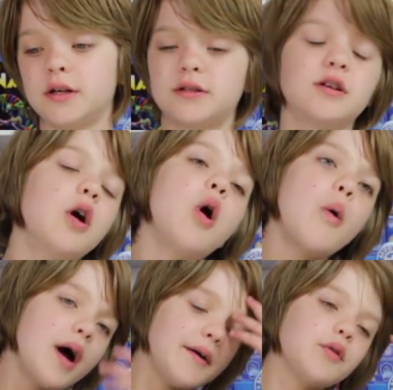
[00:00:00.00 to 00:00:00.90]

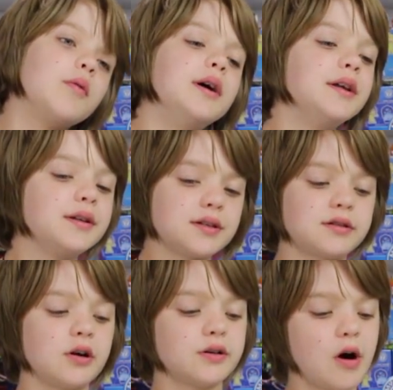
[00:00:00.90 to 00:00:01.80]
So everyone
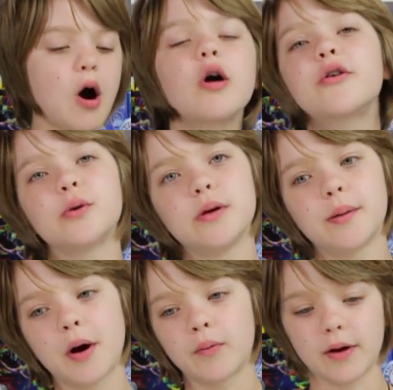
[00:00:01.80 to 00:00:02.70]
starts arguing
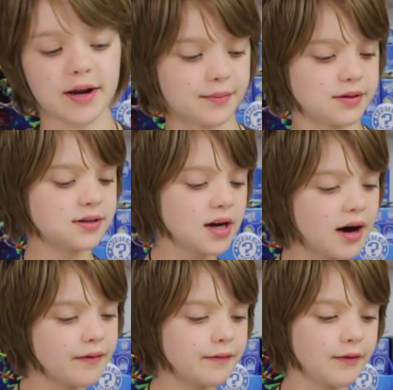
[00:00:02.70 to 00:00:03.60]
about random
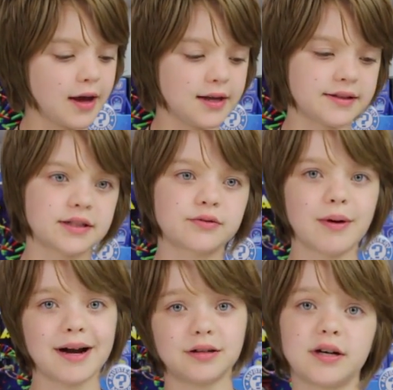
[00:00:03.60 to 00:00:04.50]
stuff, and since
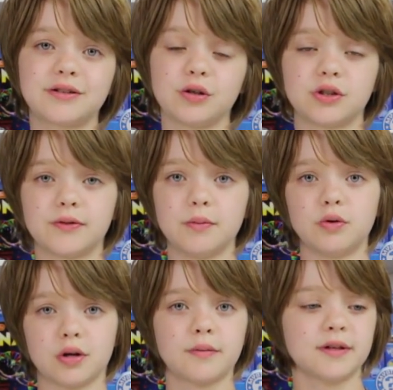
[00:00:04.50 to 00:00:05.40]
Ratatoskr's from
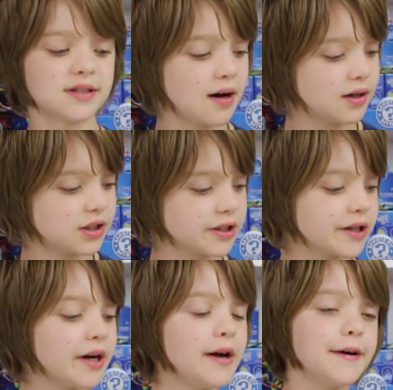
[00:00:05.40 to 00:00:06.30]
Norse
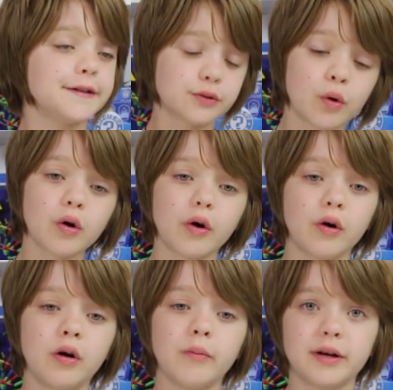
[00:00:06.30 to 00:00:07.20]
mythology, Squirrel
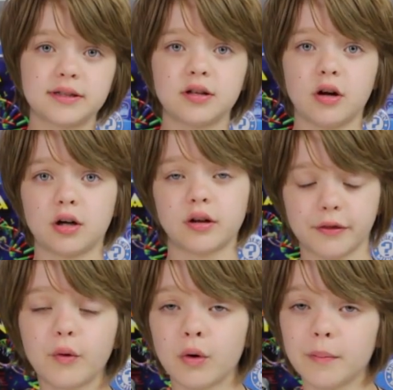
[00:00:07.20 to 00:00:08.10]
Girl wants to talk to
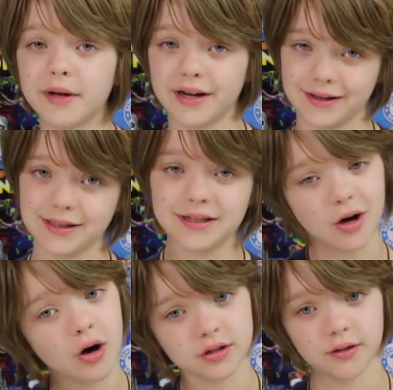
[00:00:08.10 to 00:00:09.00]
Thor because he's
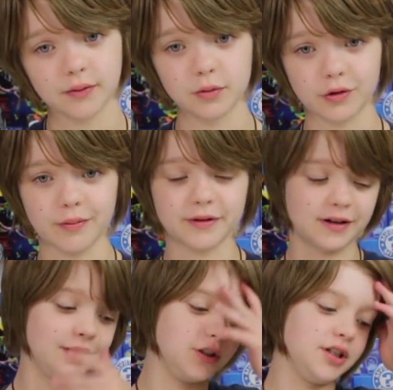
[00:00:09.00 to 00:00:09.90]
also from Norse
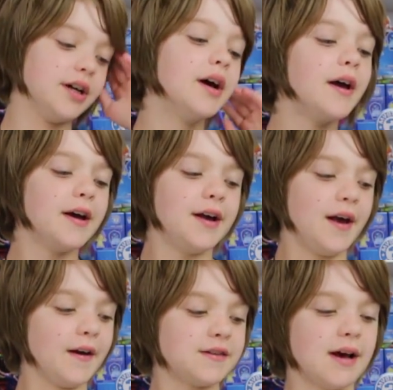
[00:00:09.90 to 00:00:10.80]
mythology.
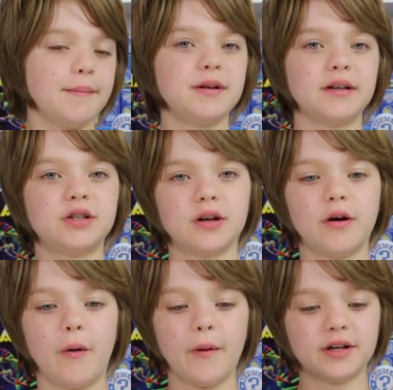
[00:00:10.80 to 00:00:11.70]
Except,
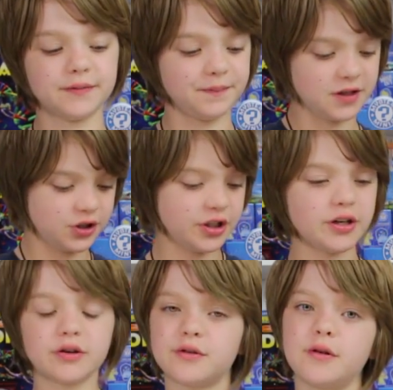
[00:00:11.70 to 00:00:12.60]
so she
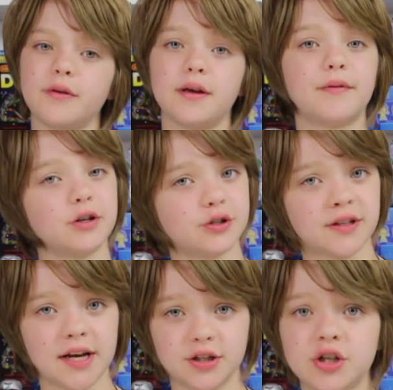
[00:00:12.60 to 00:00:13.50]
goes to the Avengers
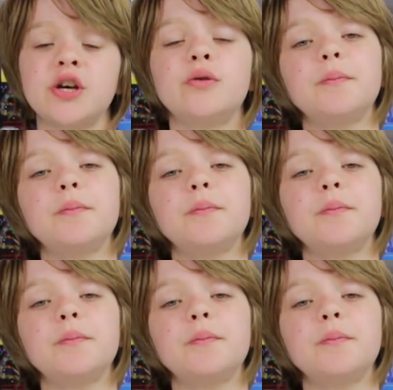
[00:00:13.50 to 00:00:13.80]
HQ